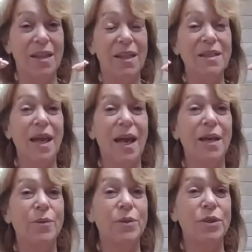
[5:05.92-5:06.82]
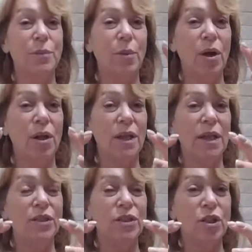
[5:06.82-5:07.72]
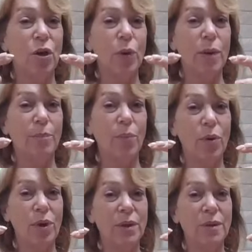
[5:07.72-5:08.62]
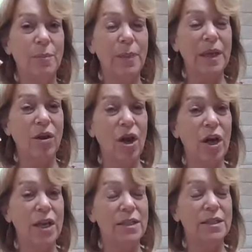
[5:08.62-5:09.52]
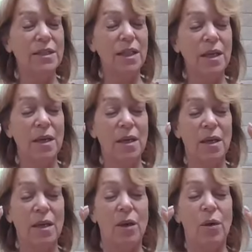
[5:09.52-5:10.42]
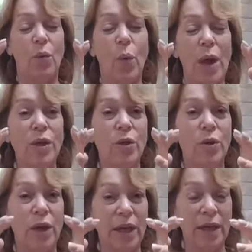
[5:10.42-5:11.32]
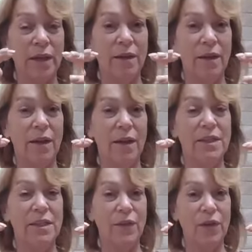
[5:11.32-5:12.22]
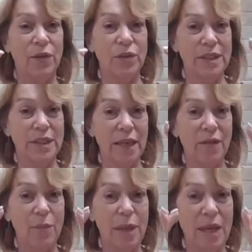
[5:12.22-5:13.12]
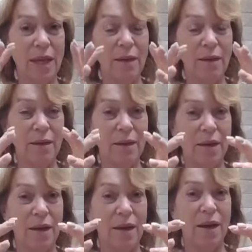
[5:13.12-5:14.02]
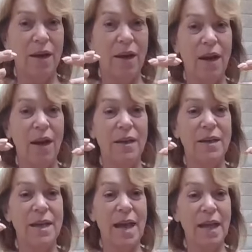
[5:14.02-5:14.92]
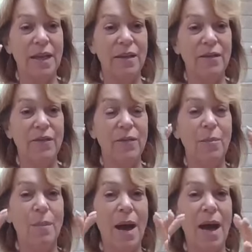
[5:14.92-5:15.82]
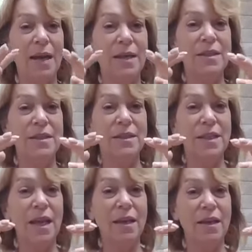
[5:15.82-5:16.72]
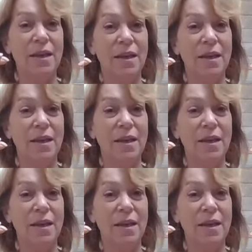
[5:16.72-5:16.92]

This energy ball is so important because when you're in a difficult state of being, a negative mindset,